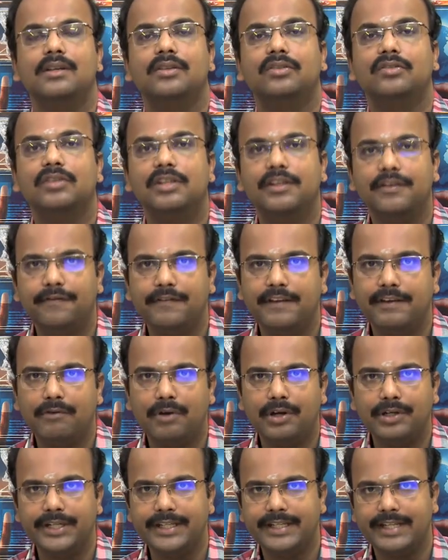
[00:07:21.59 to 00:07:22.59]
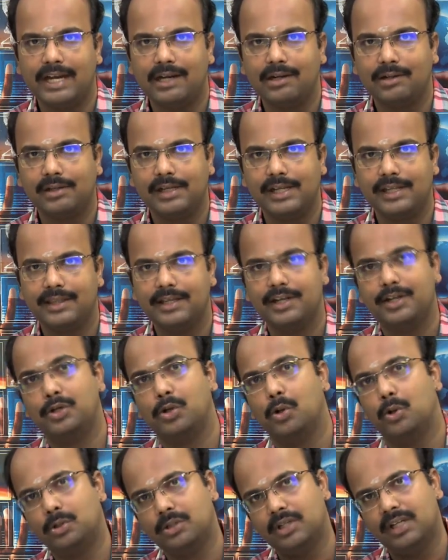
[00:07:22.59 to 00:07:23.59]
So, if we want to calculate the
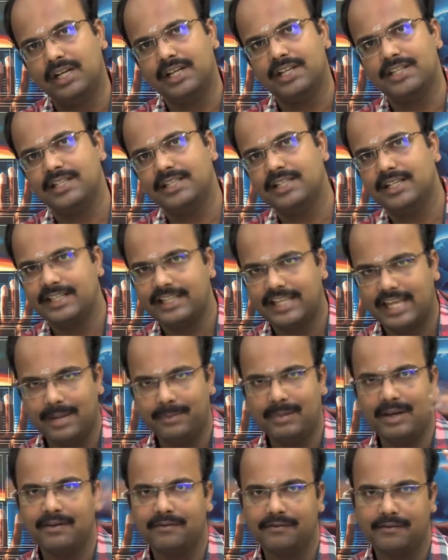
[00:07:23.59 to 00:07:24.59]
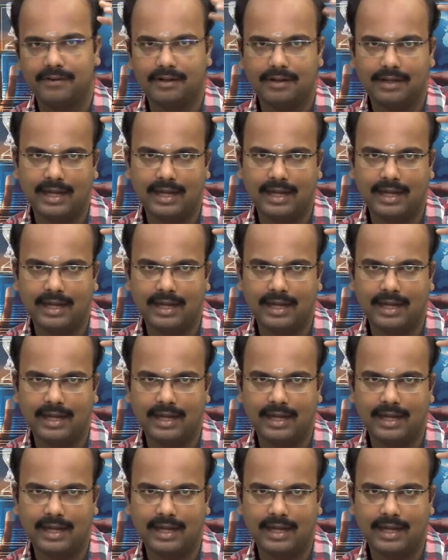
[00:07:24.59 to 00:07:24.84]
total energy that came in